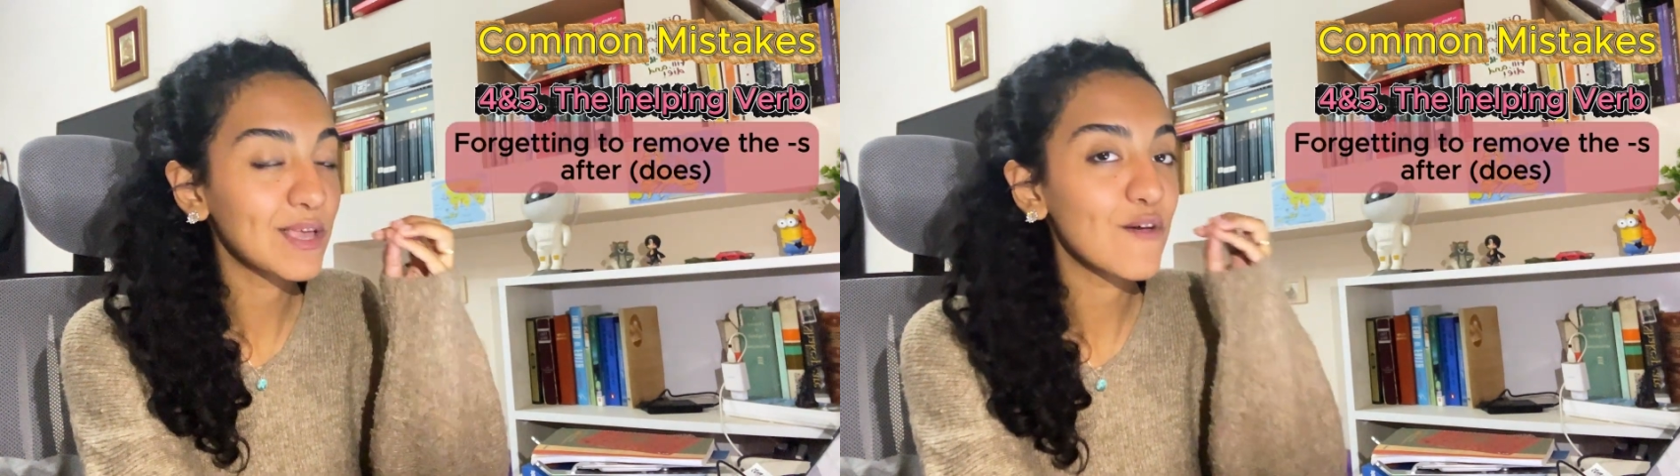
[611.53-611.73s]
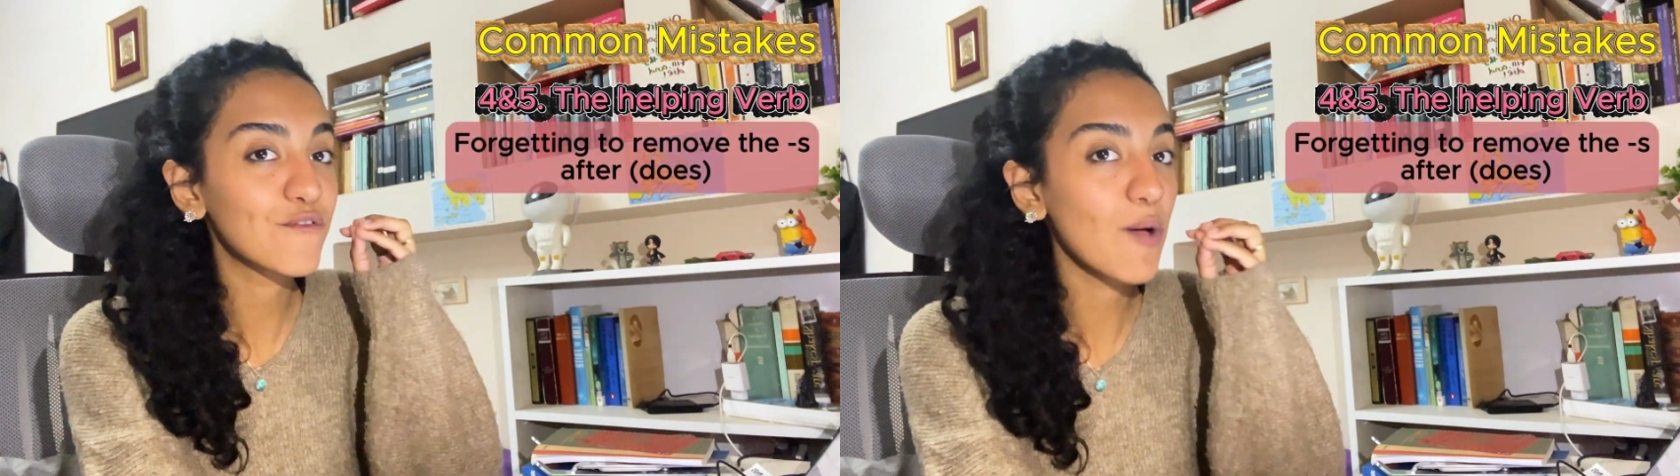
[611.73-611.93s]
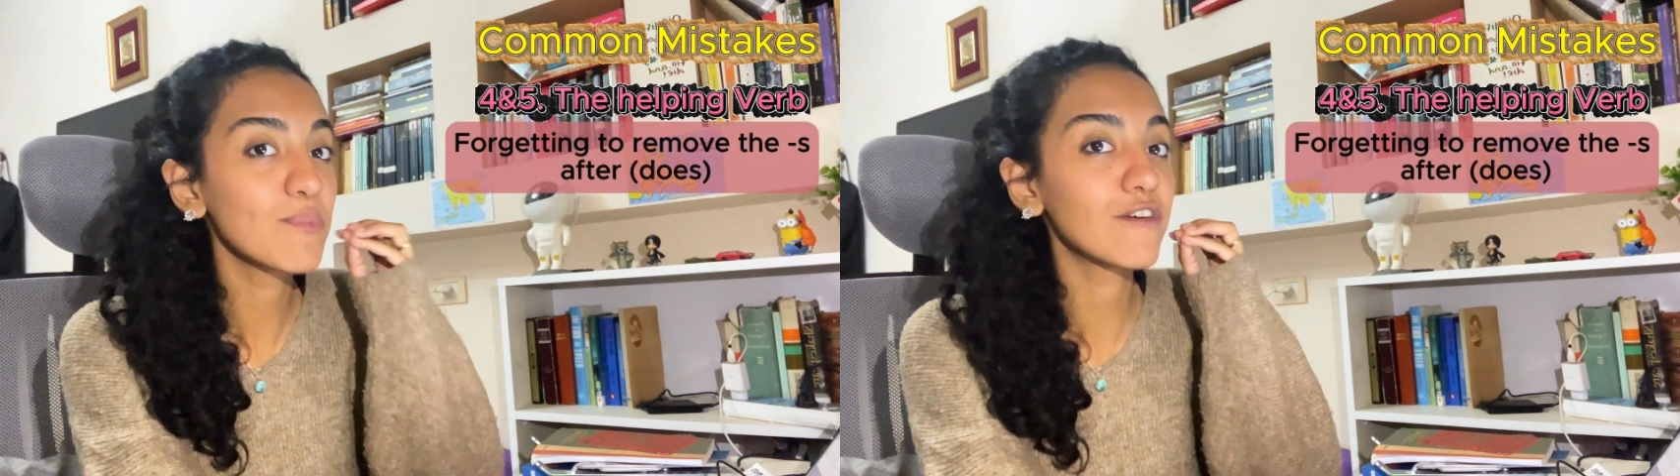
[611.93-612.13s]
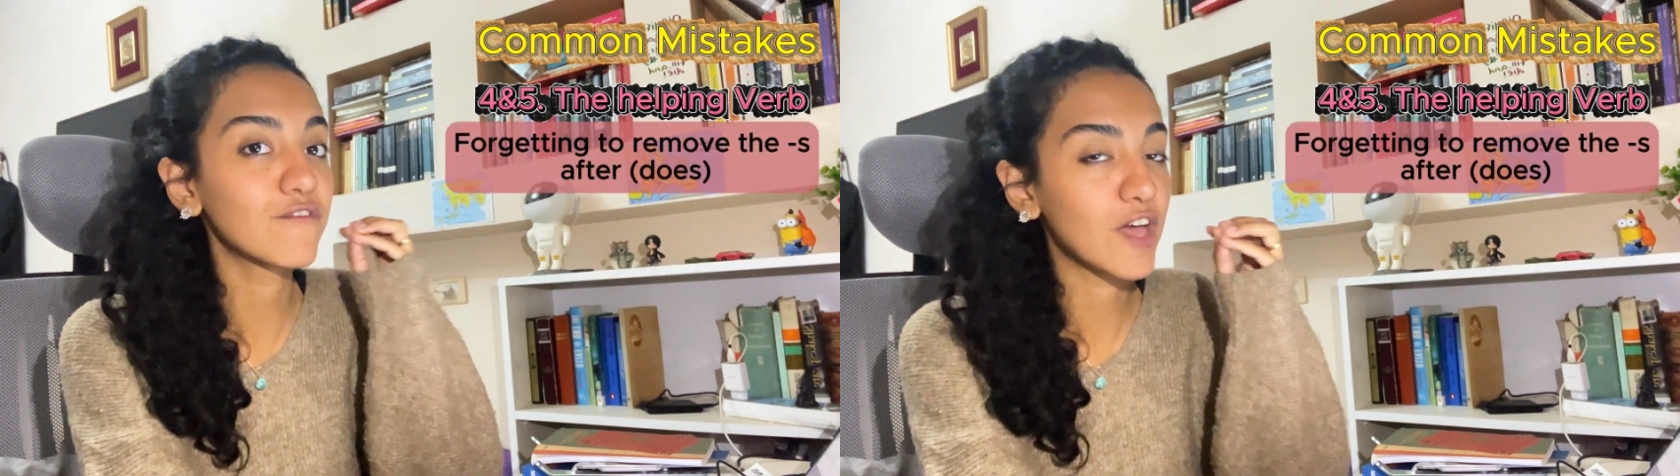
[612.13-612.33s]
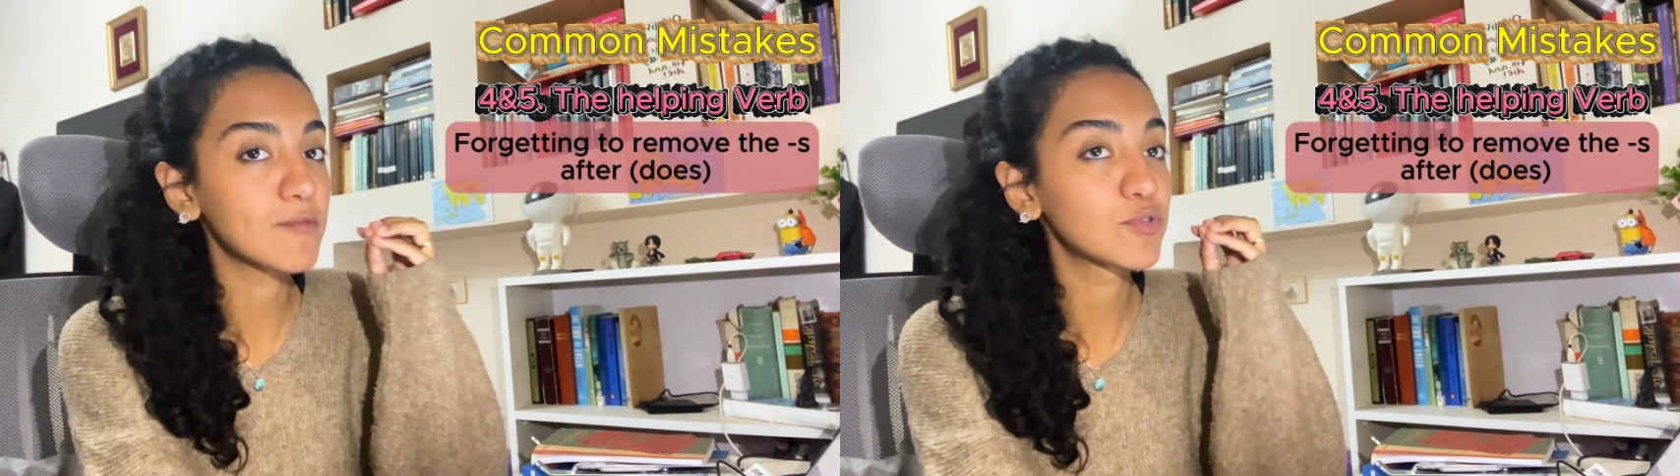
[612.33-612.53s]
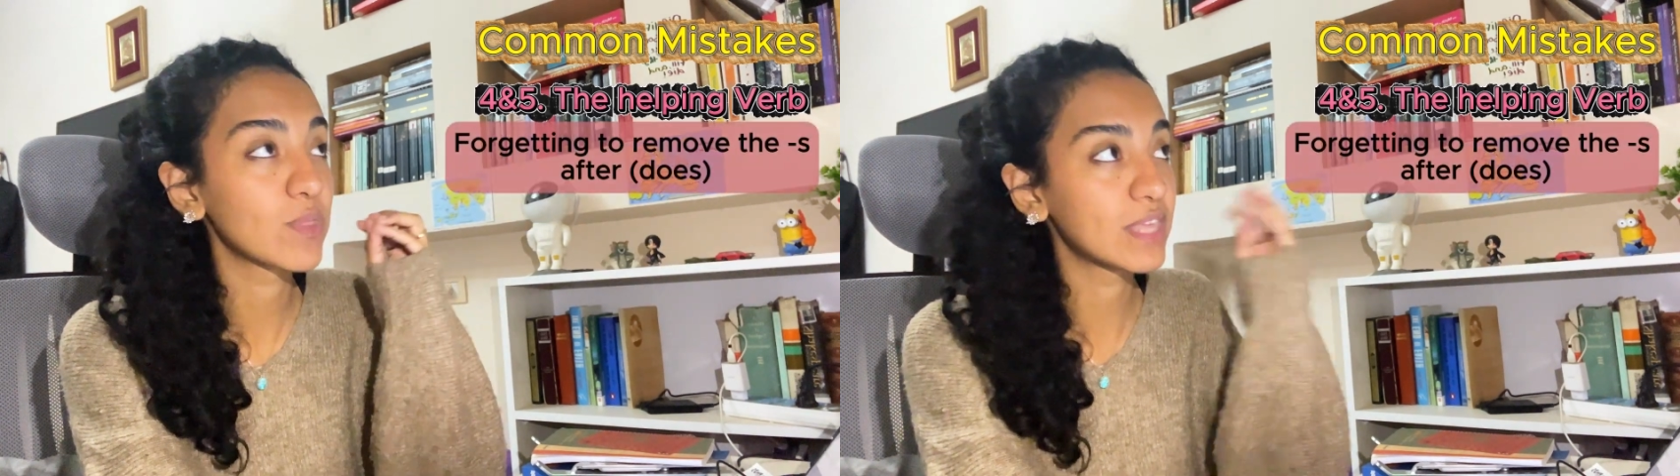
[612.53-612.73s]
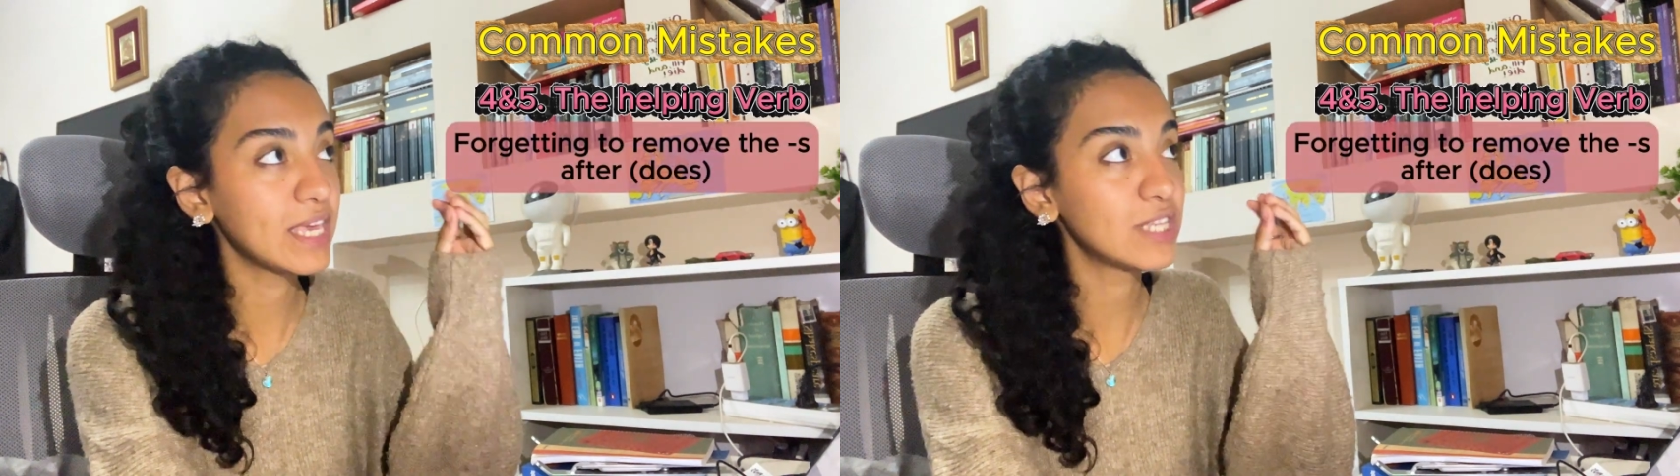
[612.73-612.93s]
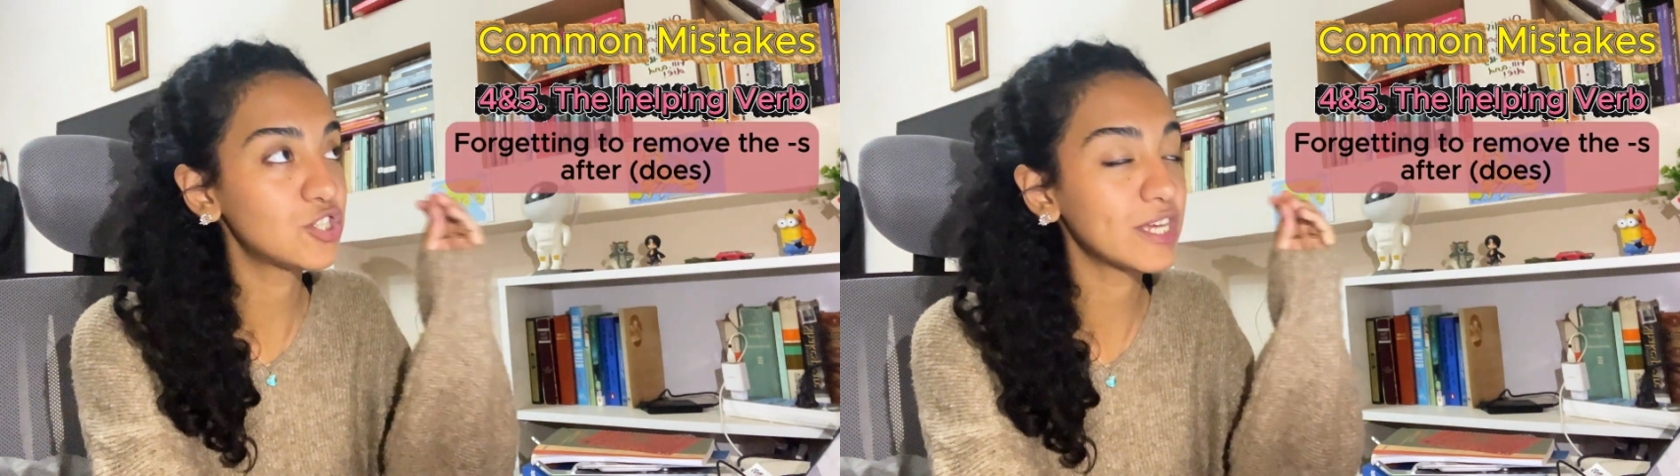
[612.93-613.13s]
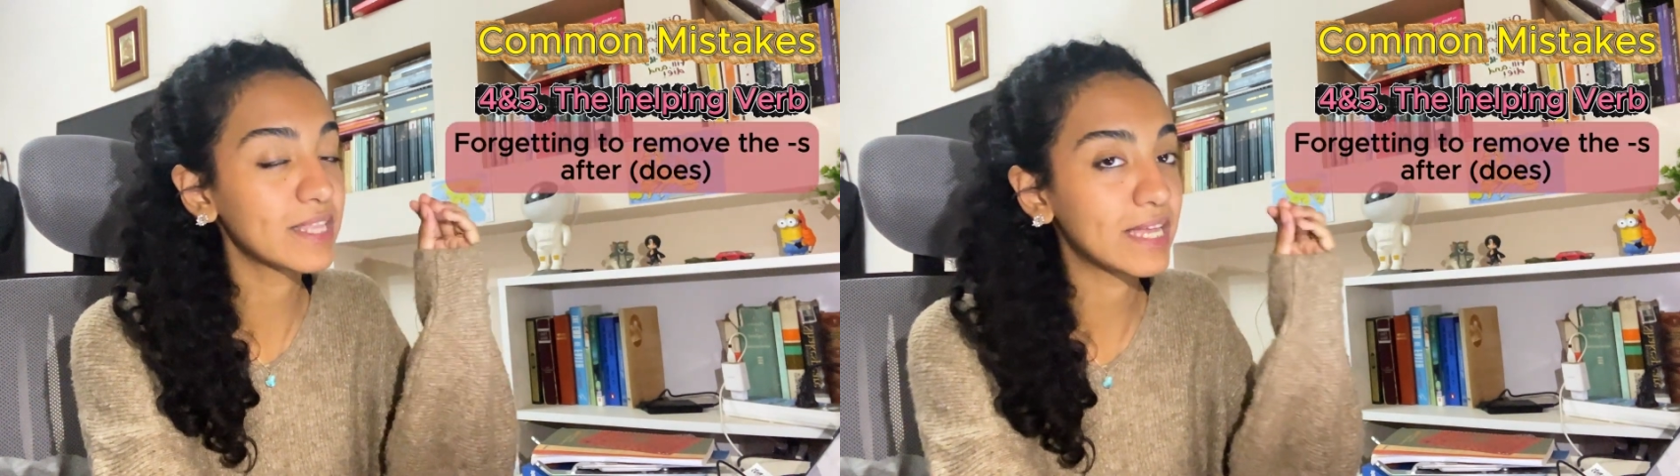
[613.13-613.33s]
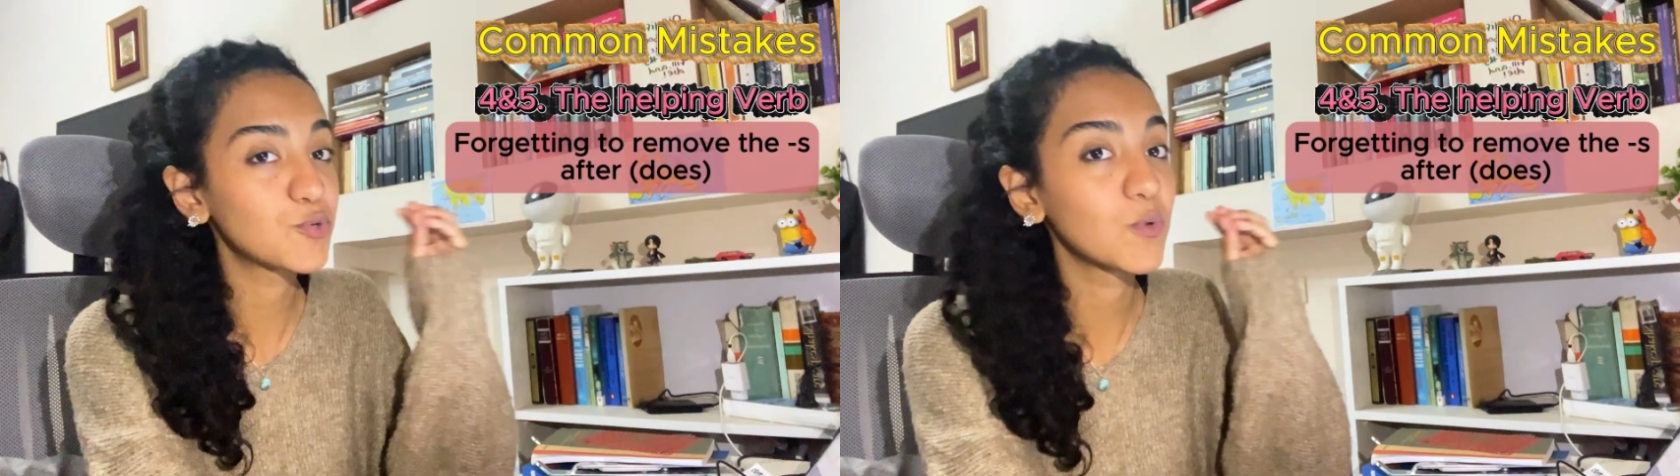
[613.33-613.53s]
from the verbs with he and she and
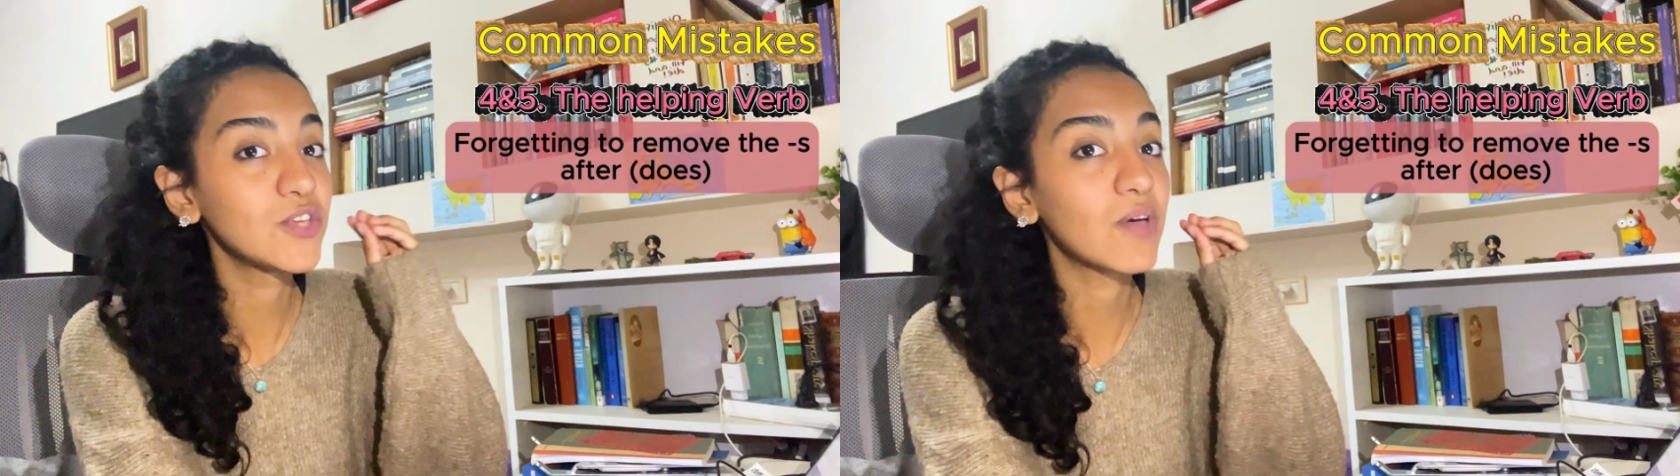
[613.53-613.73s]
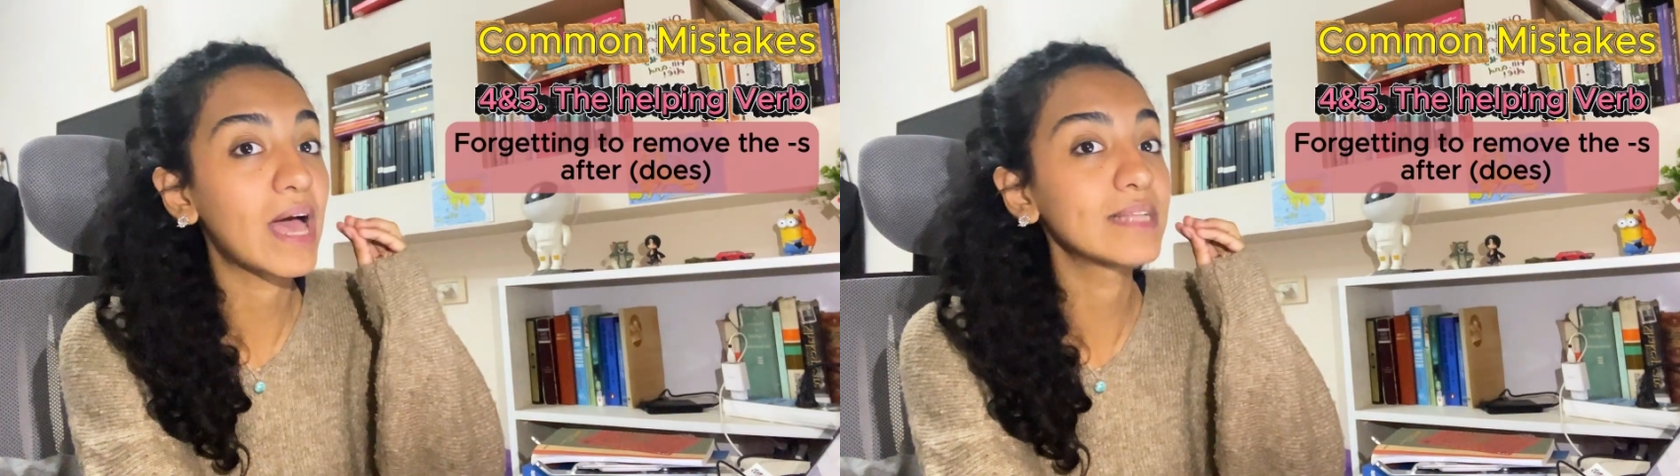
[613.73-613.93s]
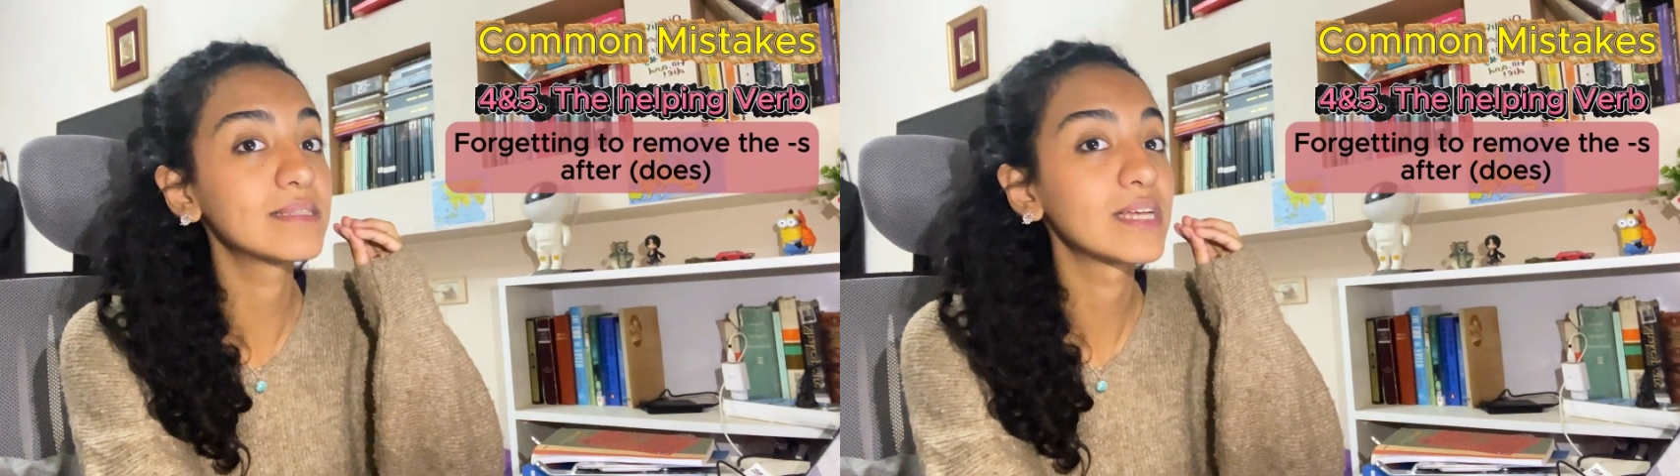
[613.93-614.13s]
it when you add